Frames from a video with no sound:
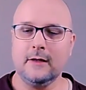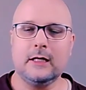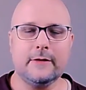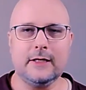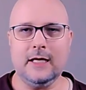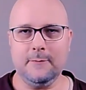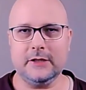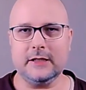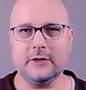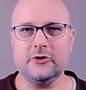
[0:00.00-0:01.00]
The
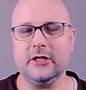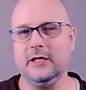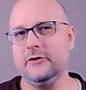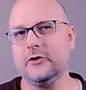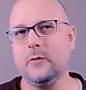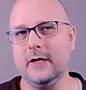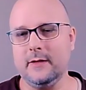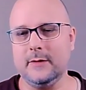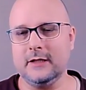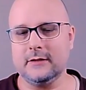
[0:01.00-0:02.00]
gameplay can change quite a
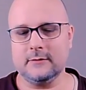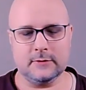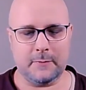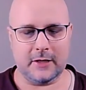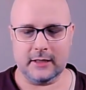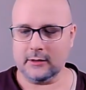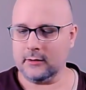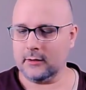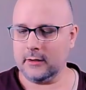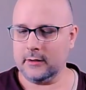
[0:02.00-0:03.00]
bit depending
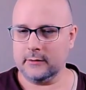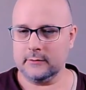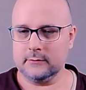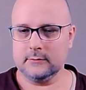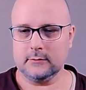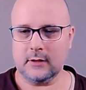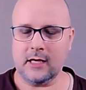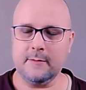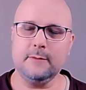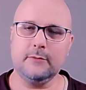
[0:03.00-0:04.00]
on
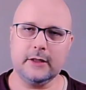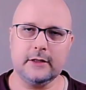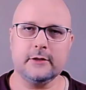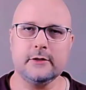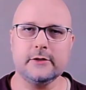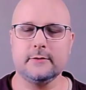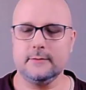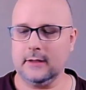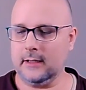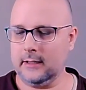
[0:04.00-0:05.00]
how many players
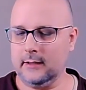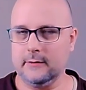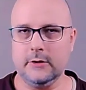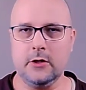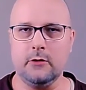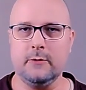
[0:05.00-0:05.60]
and, you know,